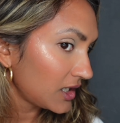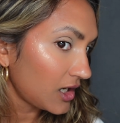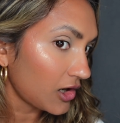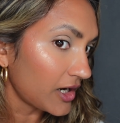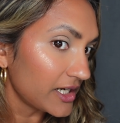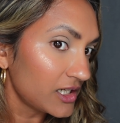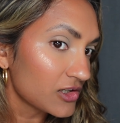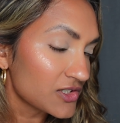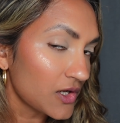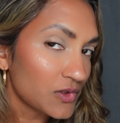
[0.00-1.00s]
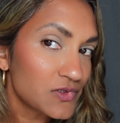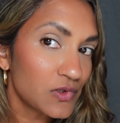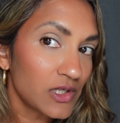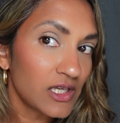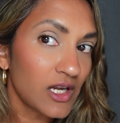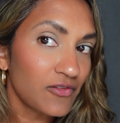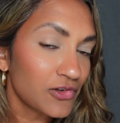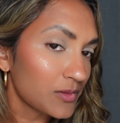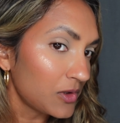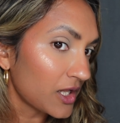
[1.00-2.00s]
All right, and here's how it's looking after
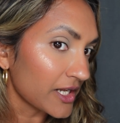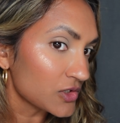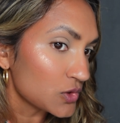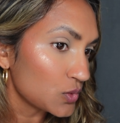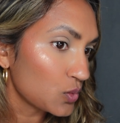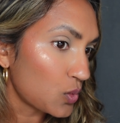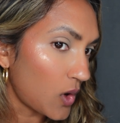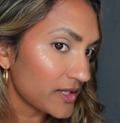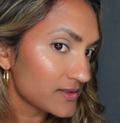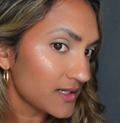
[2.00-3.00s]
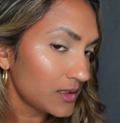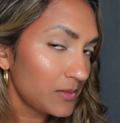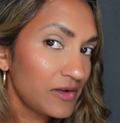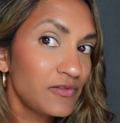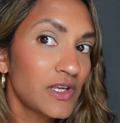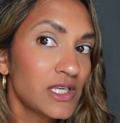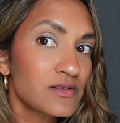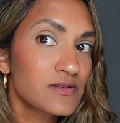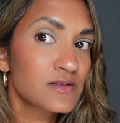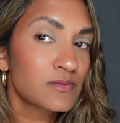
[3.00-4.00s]
applying to one side of my
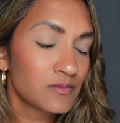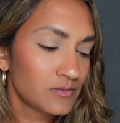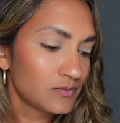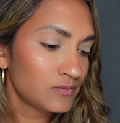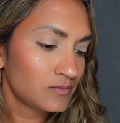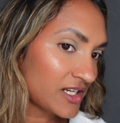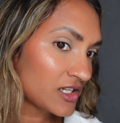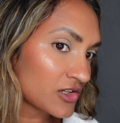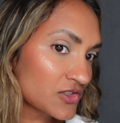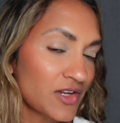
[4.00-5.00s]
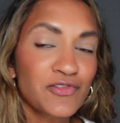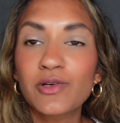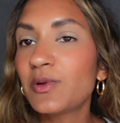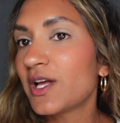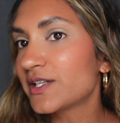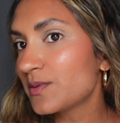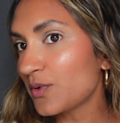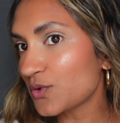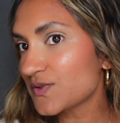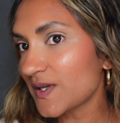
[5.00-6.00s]
face. And here's after applying to
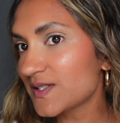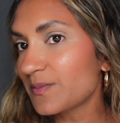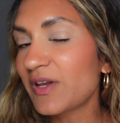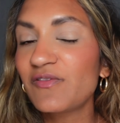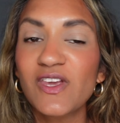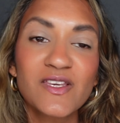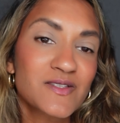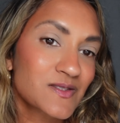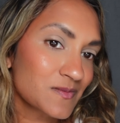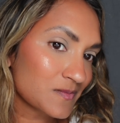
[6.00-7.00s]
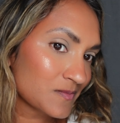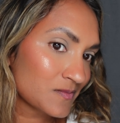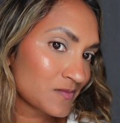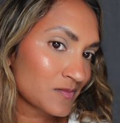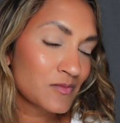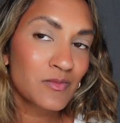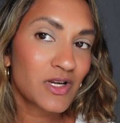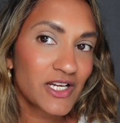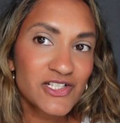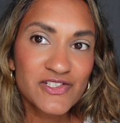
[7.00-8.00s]
both sides of my face.
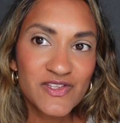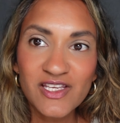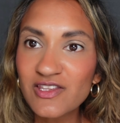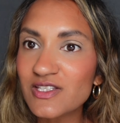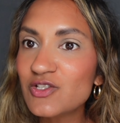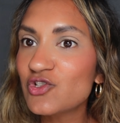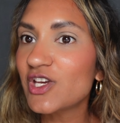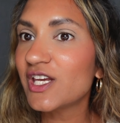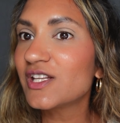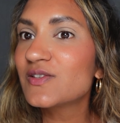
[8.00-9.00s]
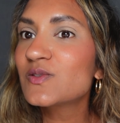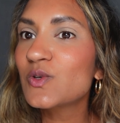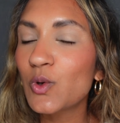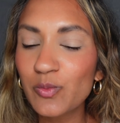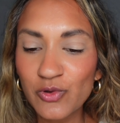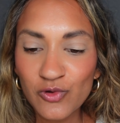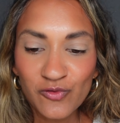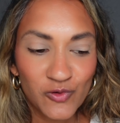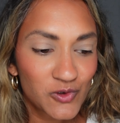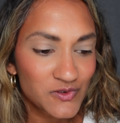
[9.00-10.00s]
I just think this shade is so
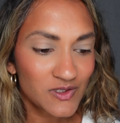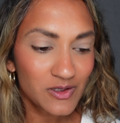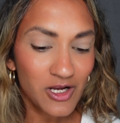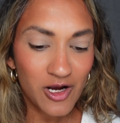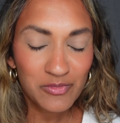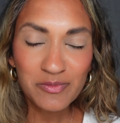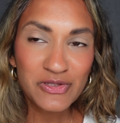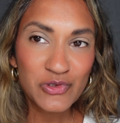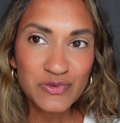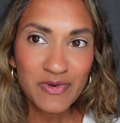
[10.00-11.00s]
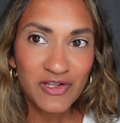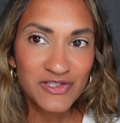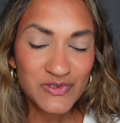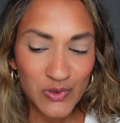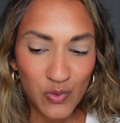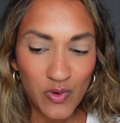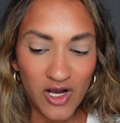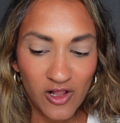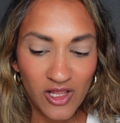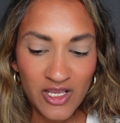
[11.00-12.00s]
beautiful. It's going to complement those palettes so
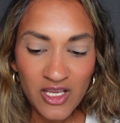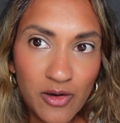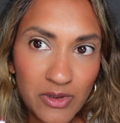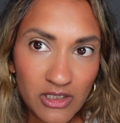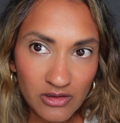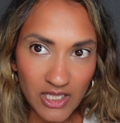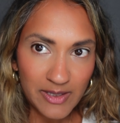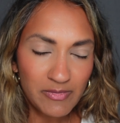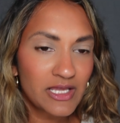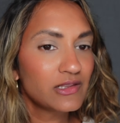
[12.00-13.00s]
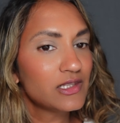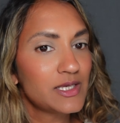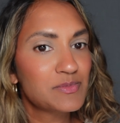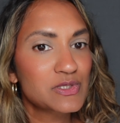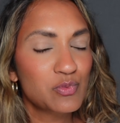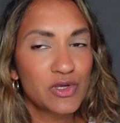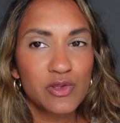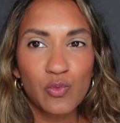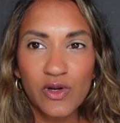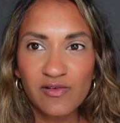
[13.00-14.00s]
well. Now I'm going to line my lips with
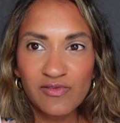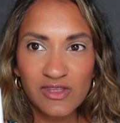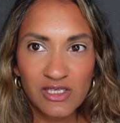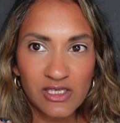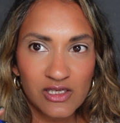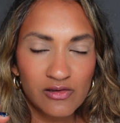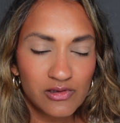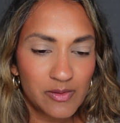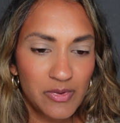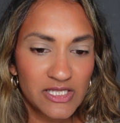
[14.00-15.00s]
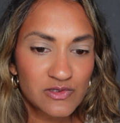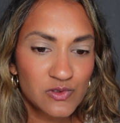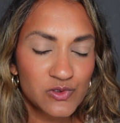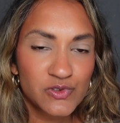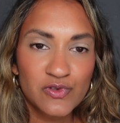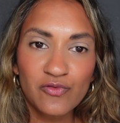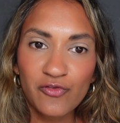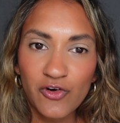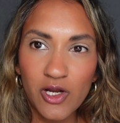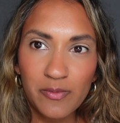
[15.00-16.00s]
one of the lip pencils
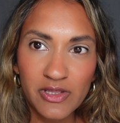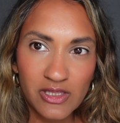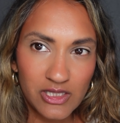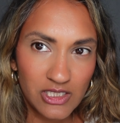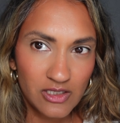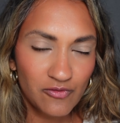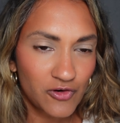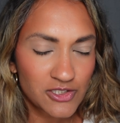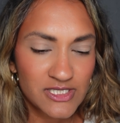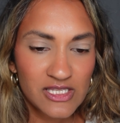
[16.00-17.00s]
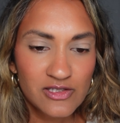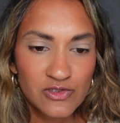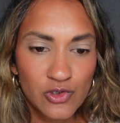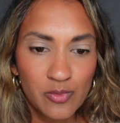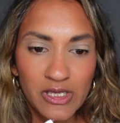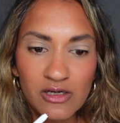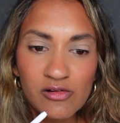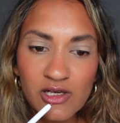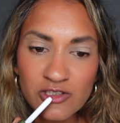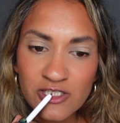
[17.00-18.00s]
from the Frosty the Snowman
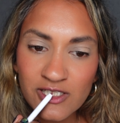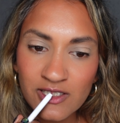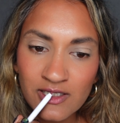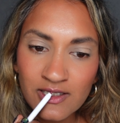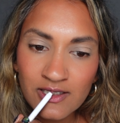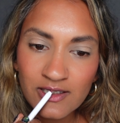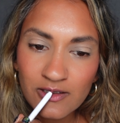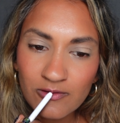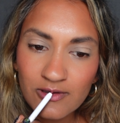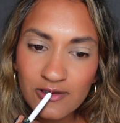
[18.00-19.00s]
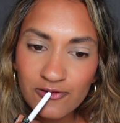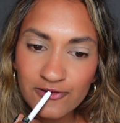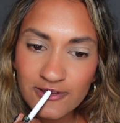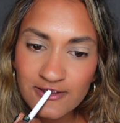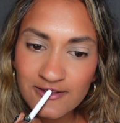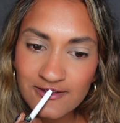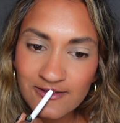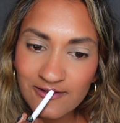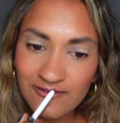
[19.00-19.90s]
collection. I don't know if this is still